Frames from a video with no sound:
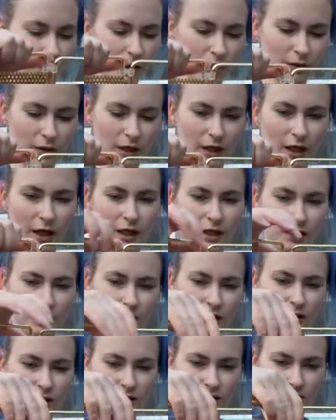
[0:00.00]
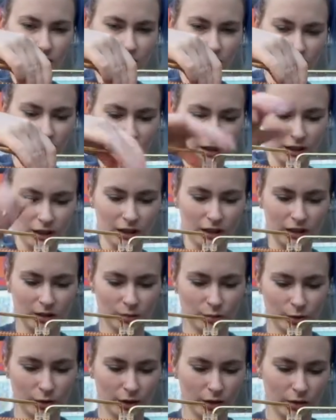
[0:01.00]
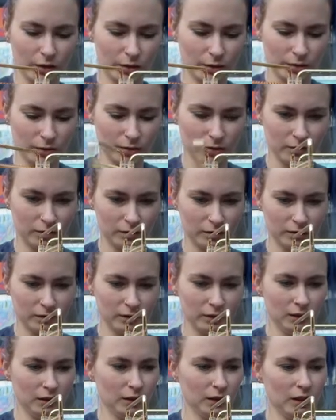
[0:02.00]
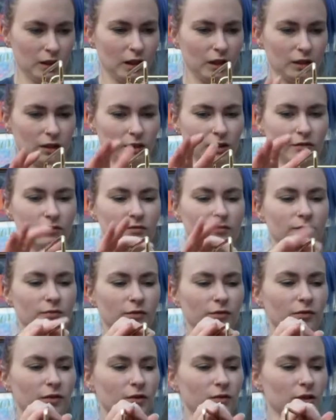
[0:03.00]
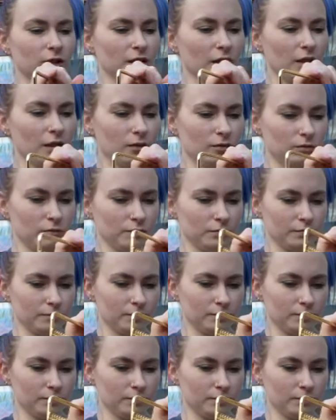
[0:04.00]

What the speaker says: I quite like this. I think it's pretty cool, and it folds down